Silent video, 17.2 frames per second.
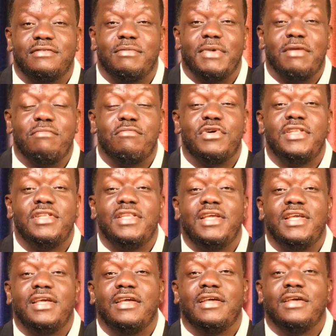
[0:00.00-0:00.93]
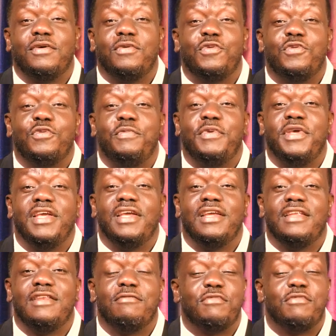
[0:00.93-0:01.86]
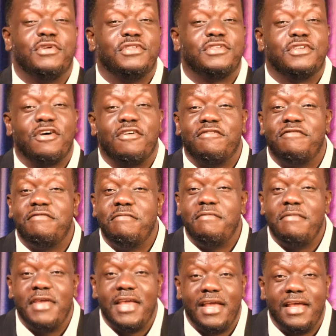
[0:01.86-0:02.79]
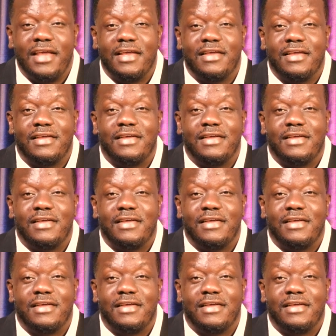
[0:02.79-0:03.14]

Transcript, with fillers: By Monday, we'll be in the month of May.